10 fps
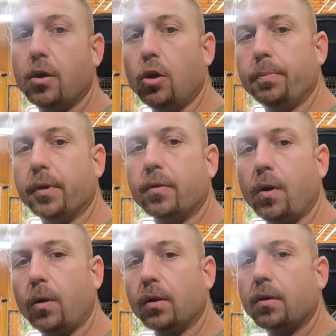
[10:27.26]
hoop and
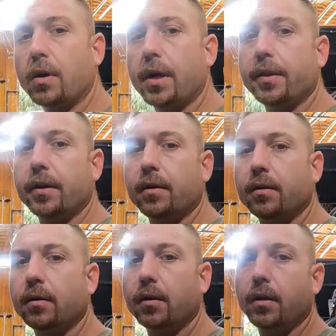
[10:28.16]
roller right there
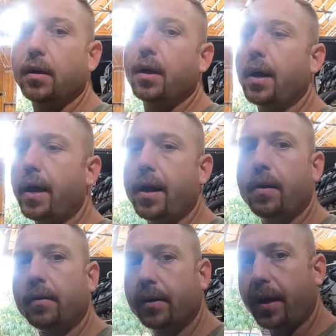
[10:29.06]

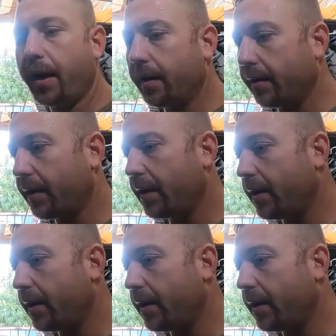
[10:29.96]
out and